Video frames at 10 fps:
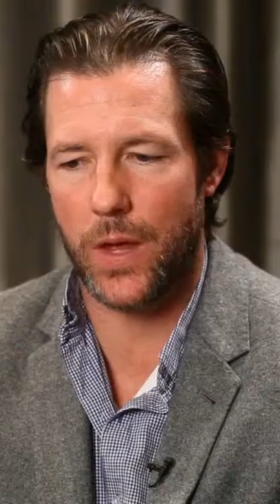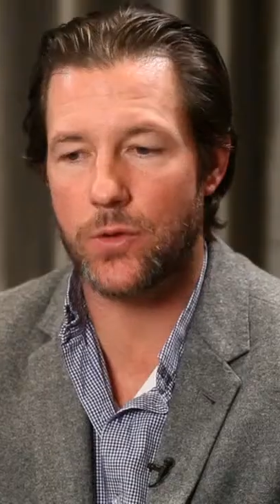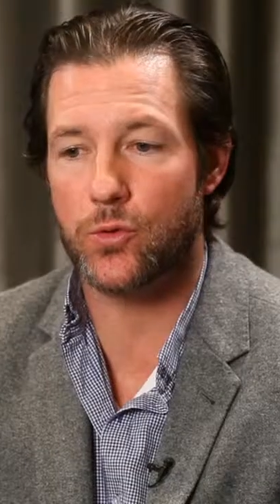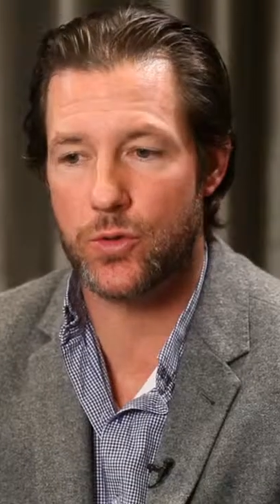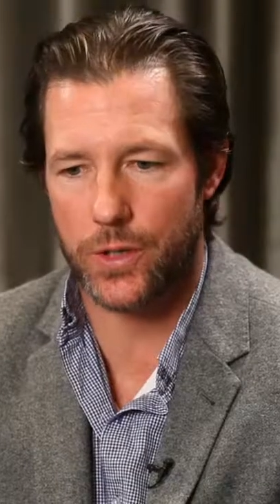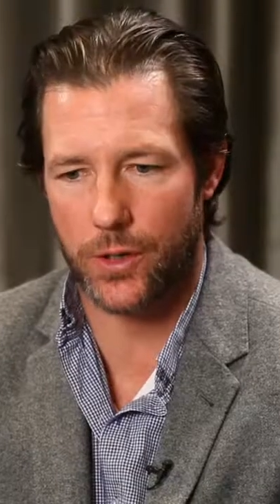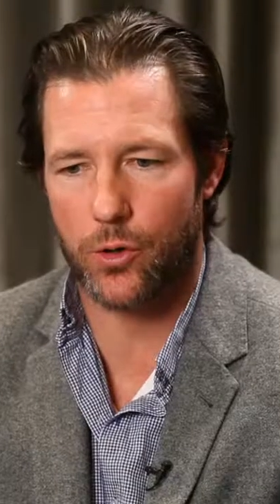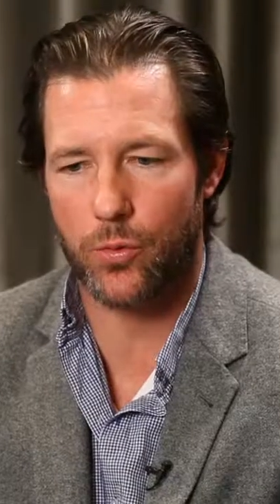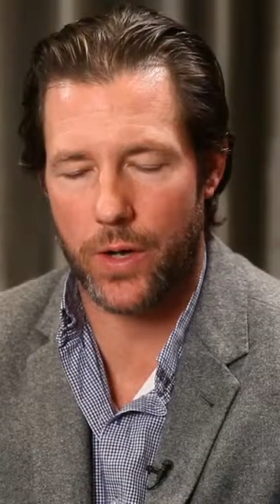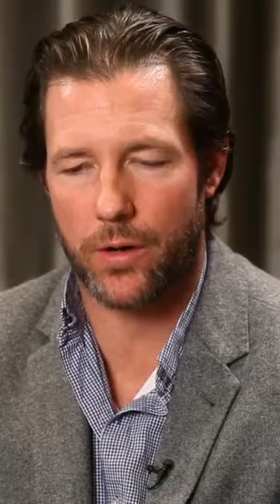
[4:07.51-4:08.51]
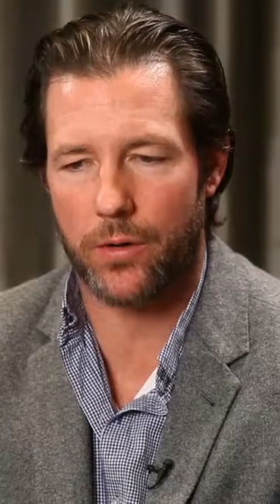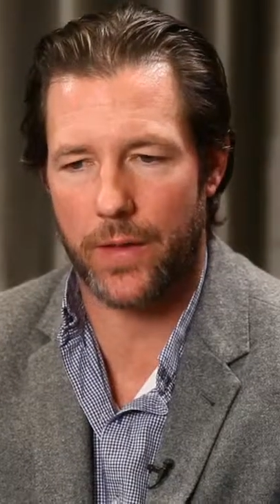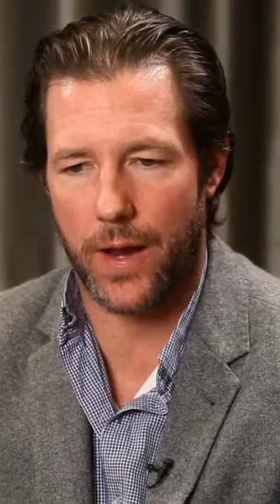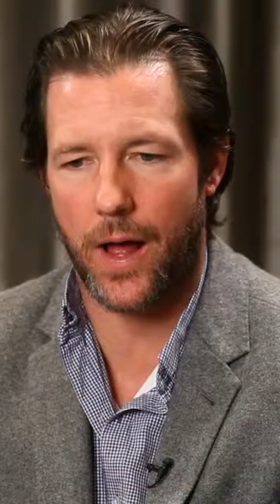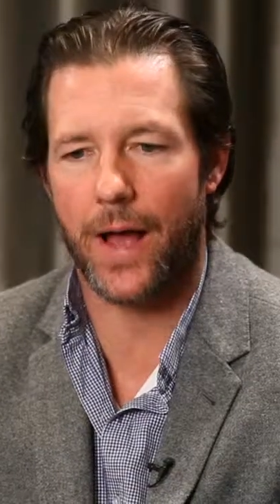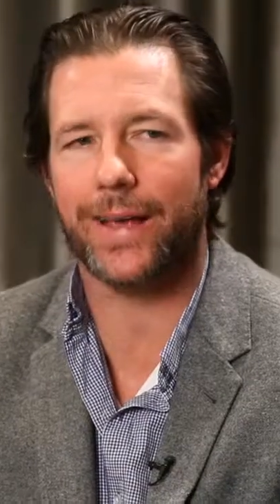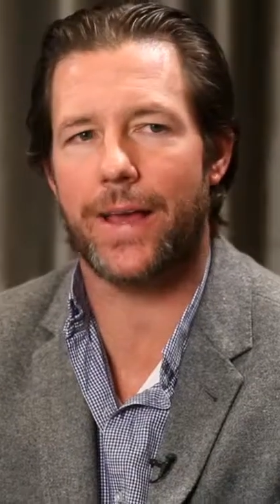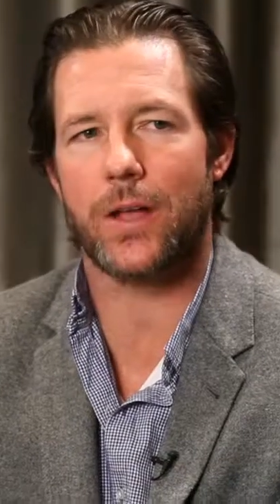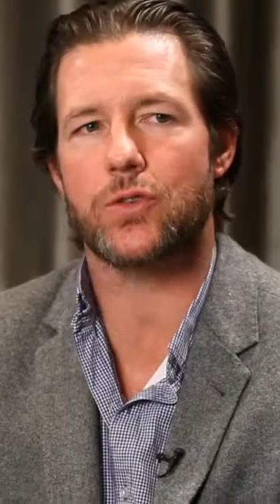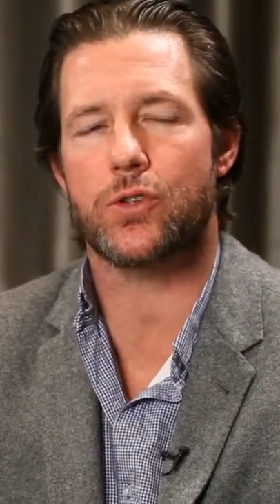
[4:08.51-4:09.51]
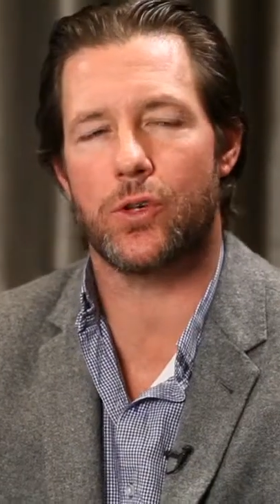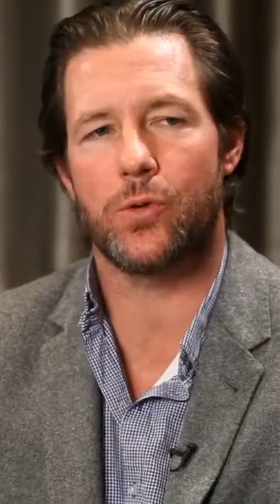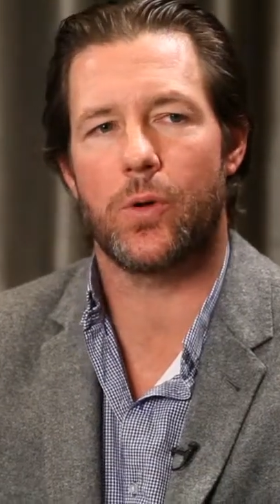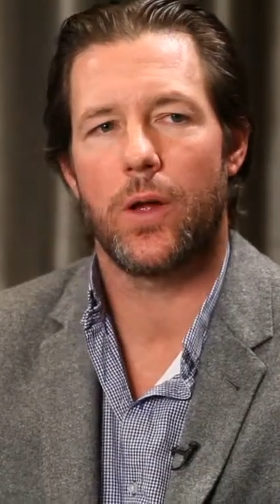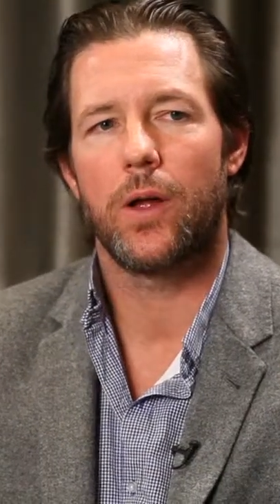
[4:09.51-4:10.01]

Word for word: interesting career in that I get to